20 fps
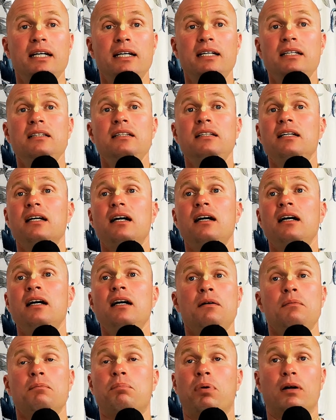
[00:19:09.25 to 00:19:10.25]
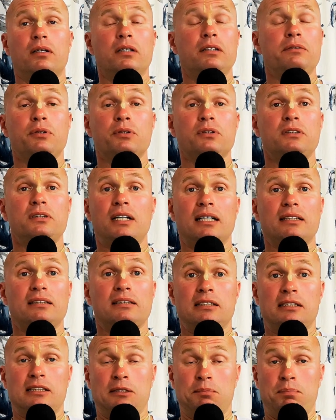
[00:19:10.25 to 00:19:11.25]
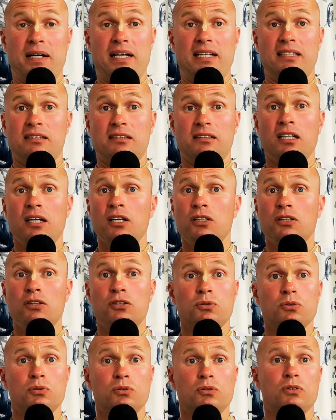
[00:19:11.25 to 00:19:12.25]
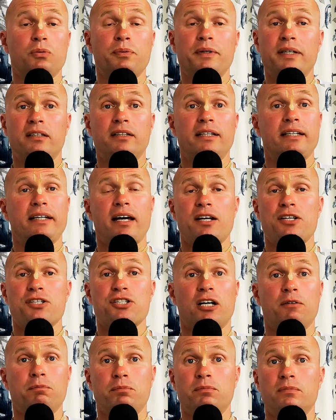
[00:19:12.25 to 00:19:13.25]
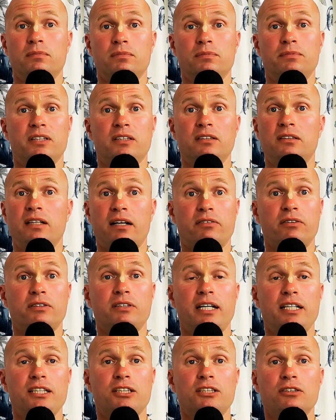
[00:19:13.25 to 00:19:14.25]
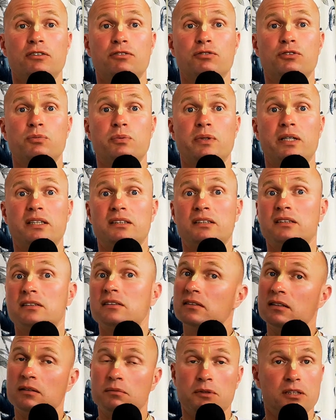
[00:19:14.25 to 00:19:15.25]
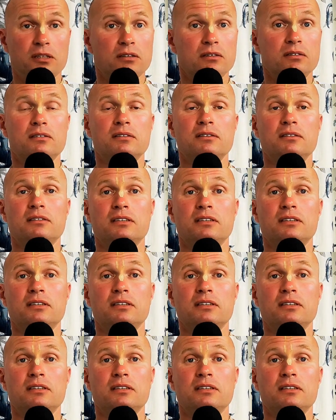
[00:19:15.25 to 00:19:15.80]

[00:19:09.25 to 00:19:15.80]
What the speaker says: India, Bollywood does its best to quickly catch up with the degradation of the West. I mean,